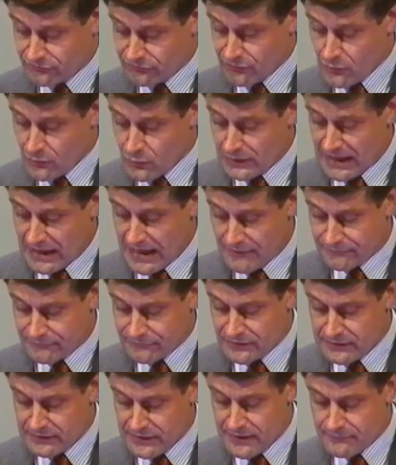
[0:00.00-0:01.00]
will have
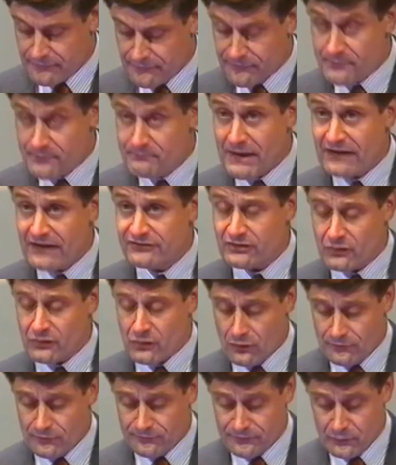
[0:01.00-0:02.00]
to live, for better
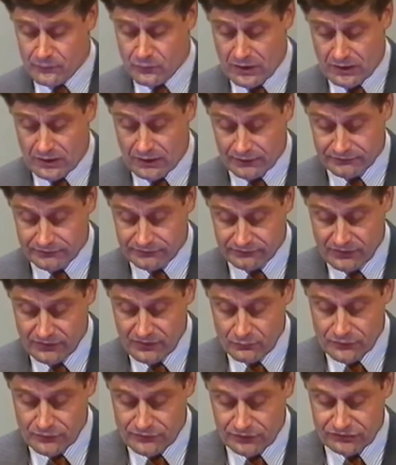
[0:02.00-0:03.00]
or for worse,
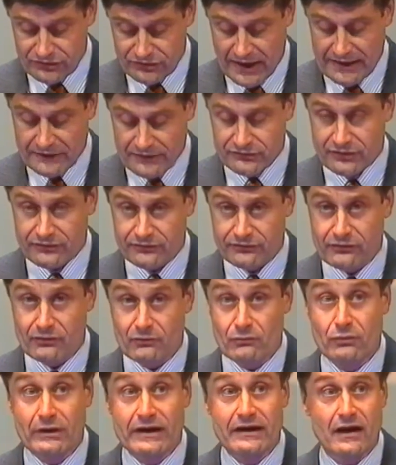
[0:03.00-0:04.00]
with the changes
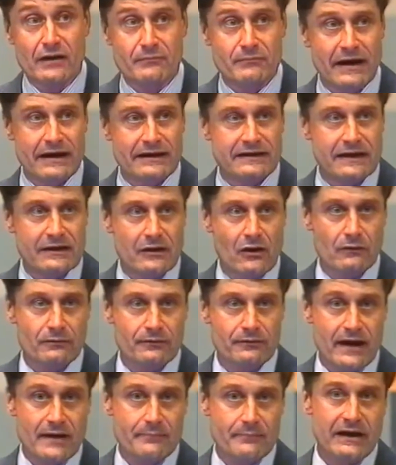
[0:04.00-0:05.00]
that we are making on
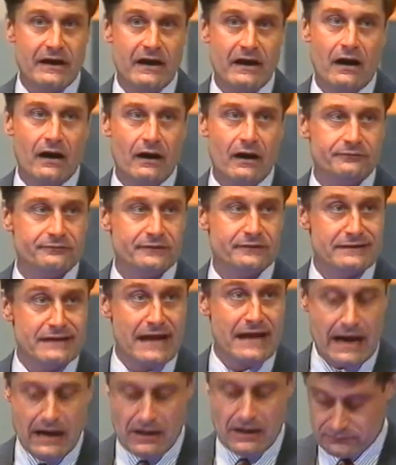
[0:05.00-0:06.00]
their behalf
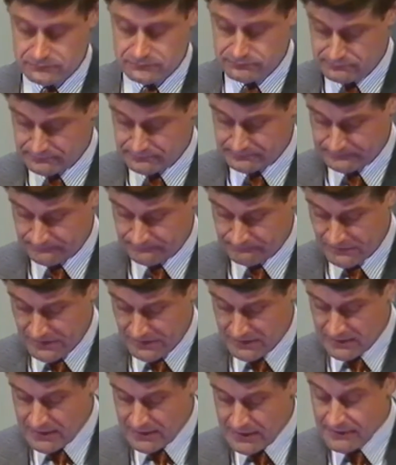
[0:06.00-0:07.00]
now.
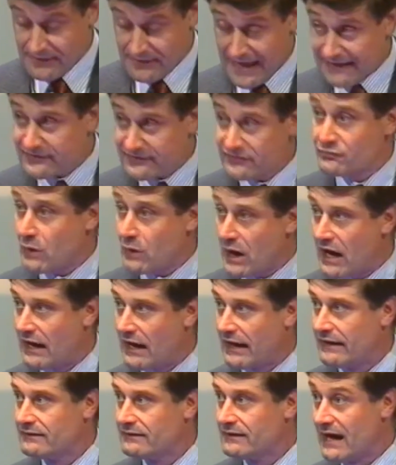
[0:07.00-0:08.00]
That is
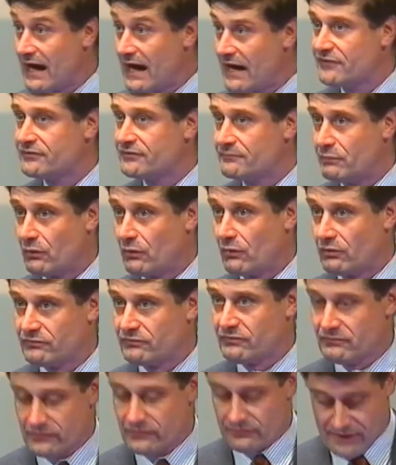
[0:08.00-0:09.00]
why I
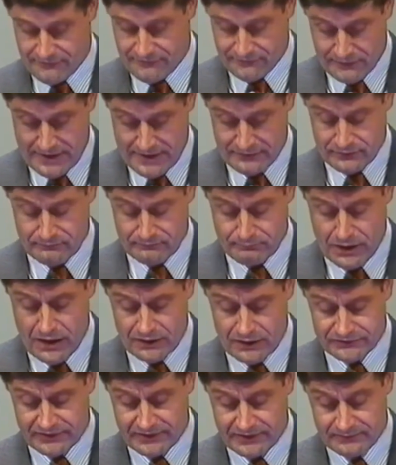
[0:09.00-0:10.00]
support the Referendum
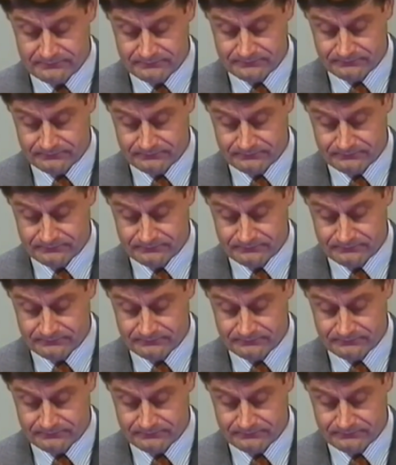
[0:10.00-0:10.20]
Party.